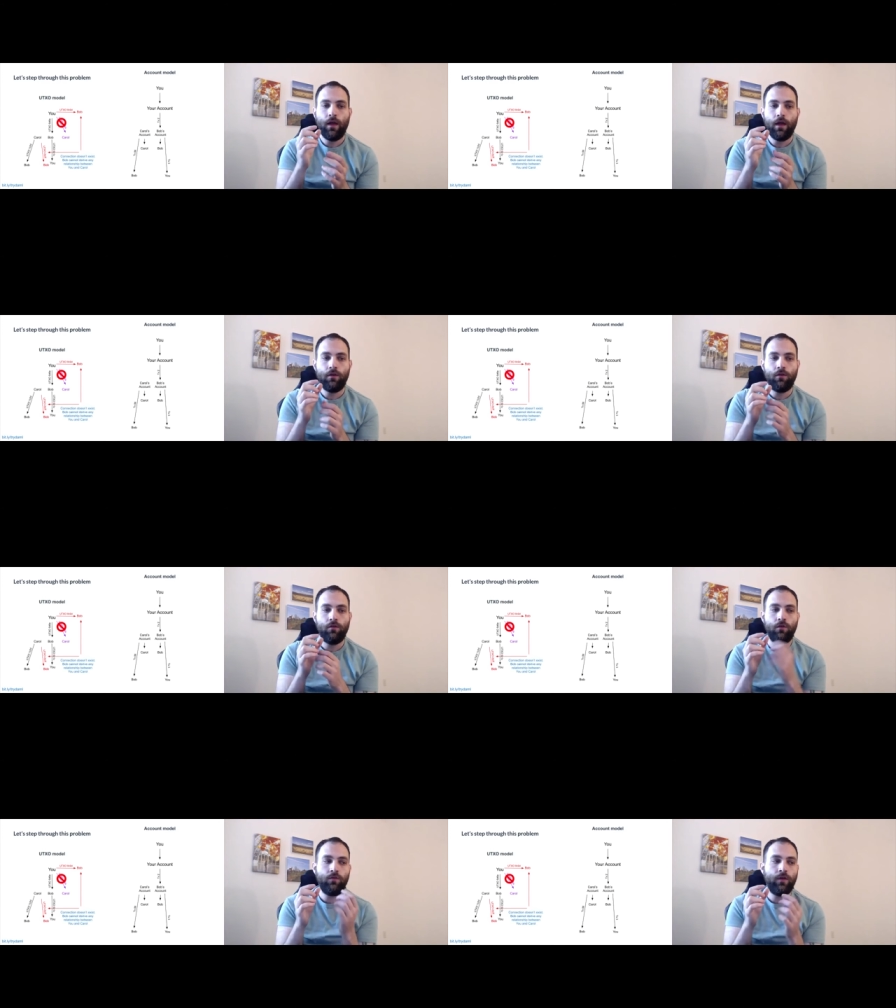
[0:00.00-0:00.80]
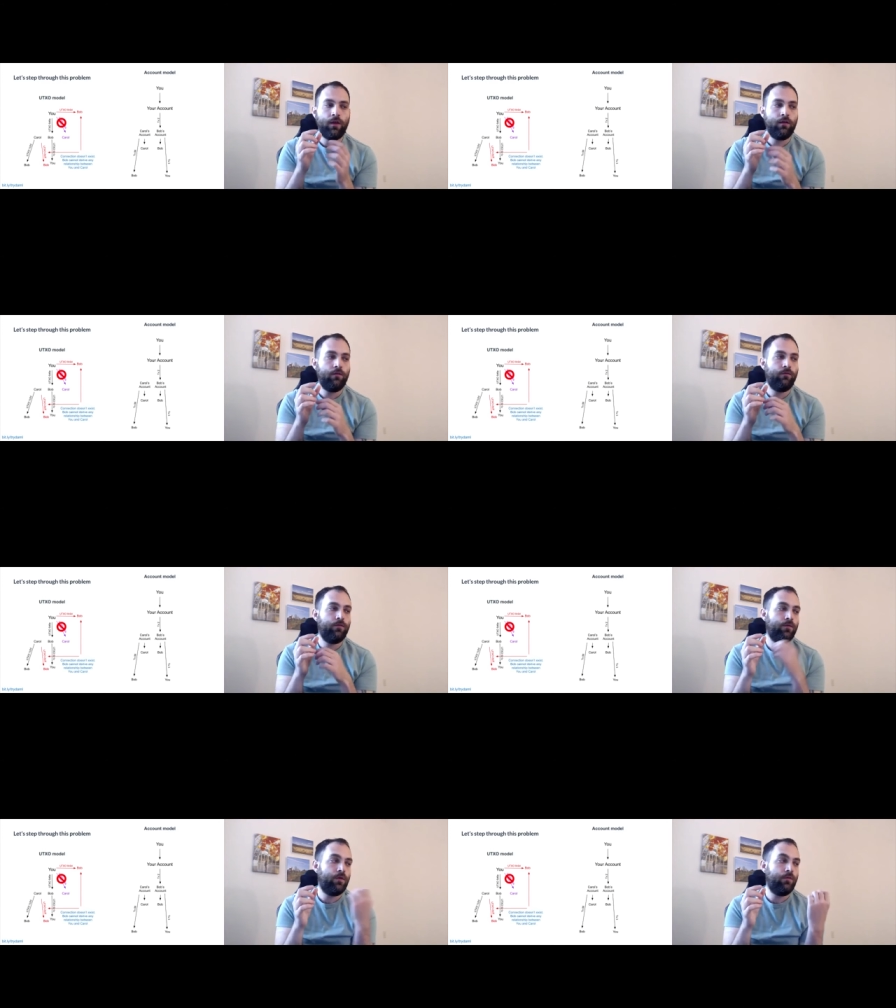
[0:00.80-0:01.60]
and you use it
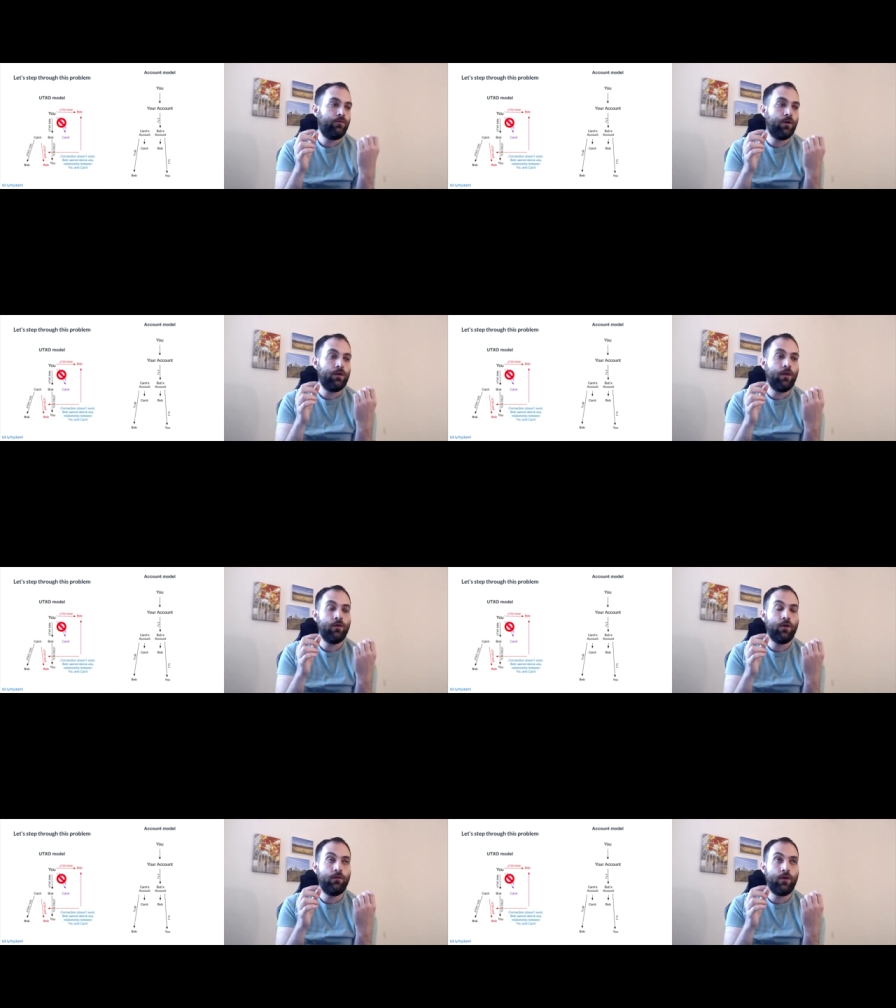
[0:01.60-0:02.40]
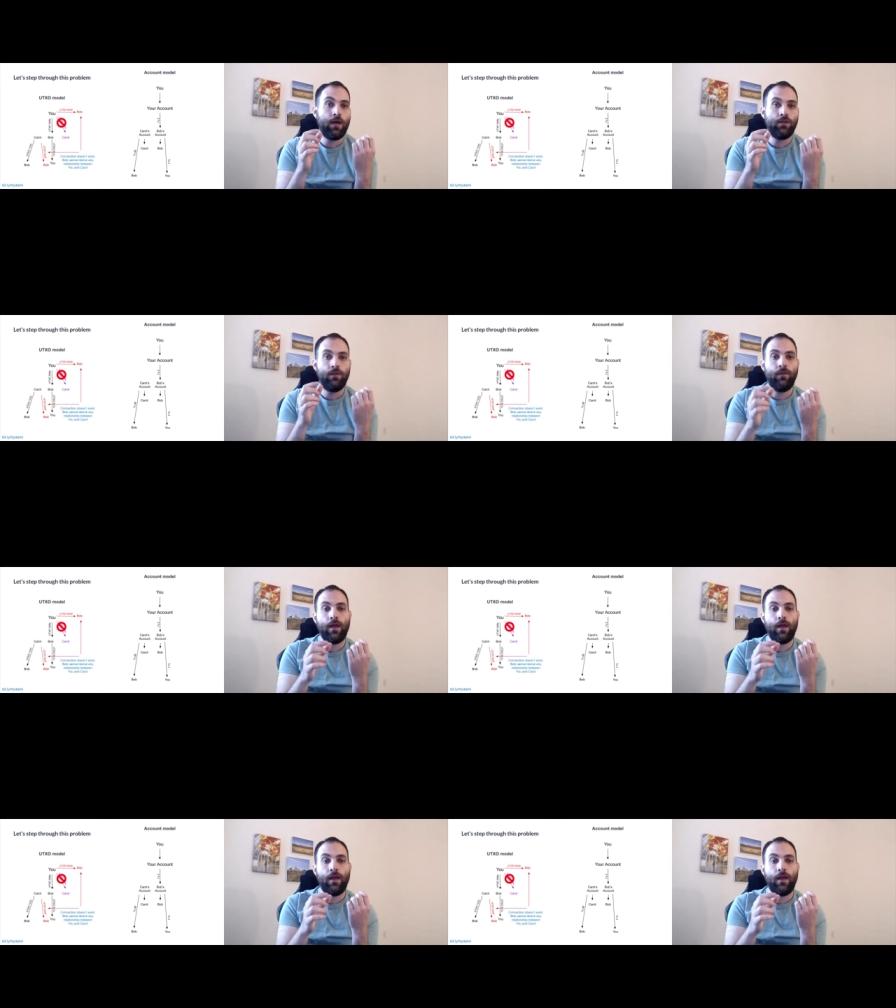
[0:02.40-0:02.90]
for another interaction,